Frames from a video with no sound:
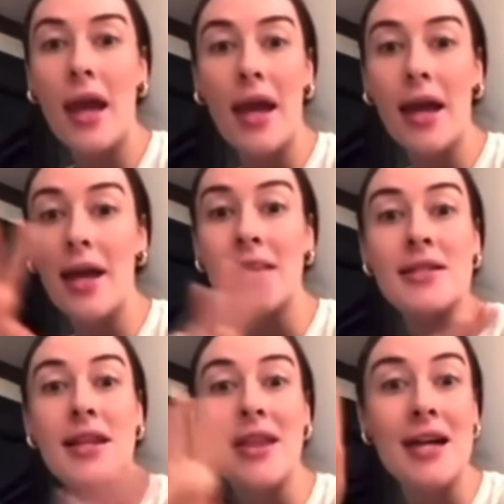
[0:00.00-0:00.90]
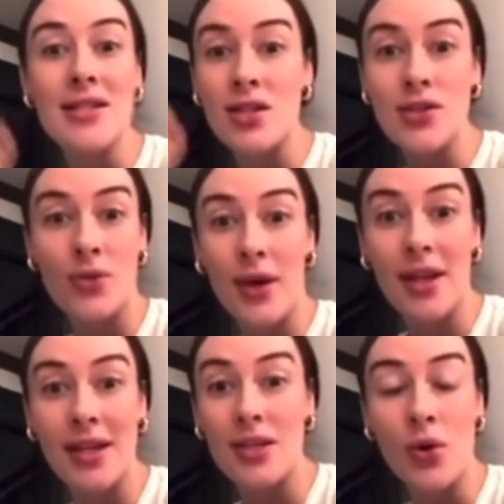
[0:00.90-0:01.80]
And that's the
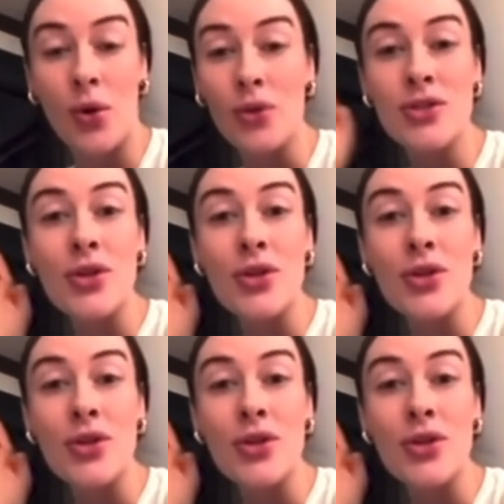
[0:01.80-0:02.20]
story that he told.